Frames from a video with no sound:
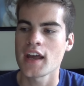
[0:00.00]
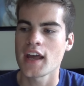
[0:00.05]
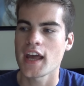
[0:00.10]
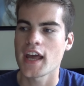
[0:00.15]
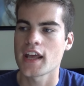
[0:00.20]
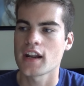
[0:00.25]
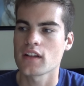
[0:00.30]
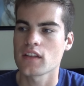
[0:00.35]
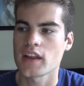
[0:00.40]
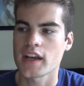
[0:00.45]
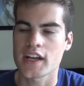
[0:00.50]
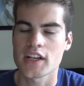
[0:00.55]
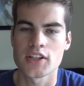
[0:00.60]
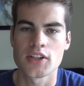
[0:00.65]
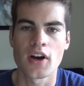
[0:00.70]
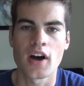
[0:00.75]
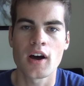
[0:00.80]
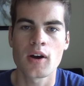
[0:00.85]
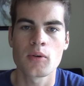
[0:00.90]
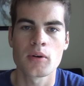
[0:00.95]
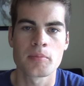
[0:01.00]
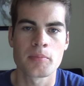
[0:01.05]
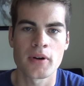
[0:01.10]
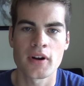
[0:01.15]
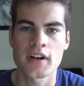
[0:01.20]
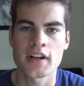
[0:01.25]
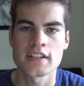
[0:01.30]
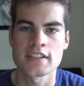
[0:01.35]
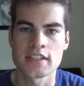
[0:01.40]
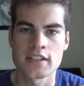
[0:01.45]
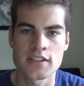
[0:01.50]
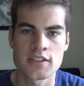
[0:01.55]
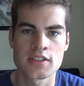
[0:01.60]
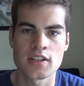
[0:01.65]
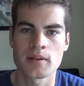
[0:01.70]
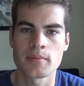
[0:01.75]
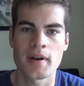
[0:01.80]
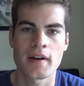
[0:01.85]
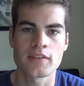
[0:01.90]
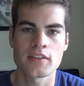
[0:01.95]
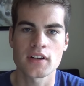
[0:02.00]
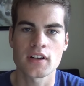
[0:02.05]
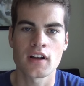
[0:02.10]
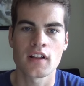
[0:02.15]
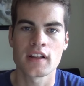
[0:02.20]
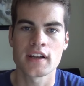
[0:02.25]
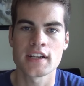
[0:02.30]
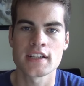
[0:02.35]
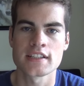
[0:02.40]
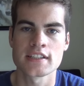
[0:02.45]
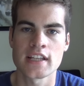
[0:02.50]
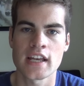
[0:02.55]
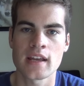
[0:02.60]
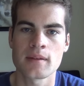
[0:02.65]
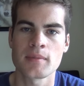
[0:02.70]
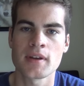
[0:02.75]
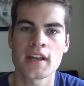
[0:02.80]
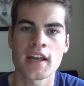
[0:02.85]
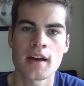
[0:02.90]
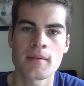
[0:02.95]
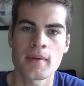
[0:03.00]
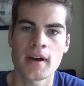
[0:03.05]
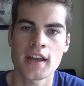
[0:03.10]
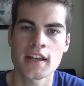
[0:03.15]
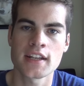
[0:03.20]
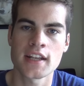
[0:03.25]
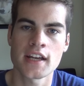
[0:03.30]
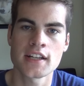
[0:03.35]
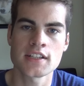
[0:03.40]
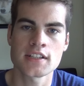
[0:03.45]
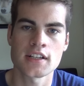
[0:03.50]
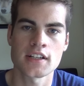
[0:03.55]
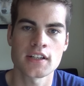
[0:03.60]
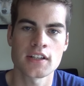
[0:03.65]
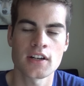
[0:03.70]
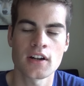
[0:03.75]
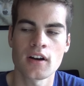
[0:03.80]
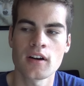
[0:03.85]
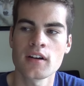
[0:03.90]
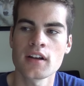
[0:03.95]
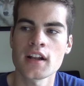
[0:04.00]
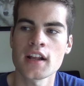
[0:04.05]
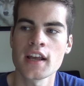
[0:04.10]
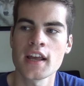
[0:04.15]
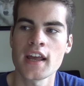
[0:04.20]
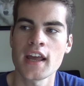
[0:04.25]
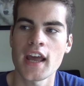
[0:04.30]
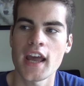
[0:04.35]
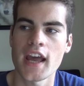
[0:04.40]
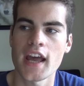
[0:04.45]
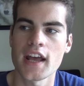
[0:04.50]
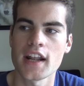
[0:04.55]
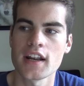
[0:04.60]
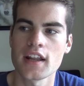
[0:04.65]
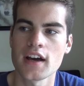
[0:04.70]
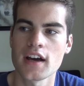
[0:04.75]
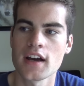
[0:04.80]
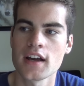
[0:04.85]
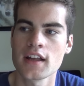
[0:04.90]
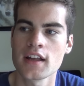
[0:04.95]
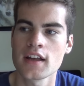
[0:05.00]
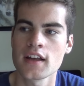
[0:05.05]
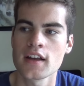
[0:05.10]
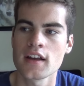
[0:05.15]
and like a dog would perk its ears up after calling its name, it got my attention, you know, and uh,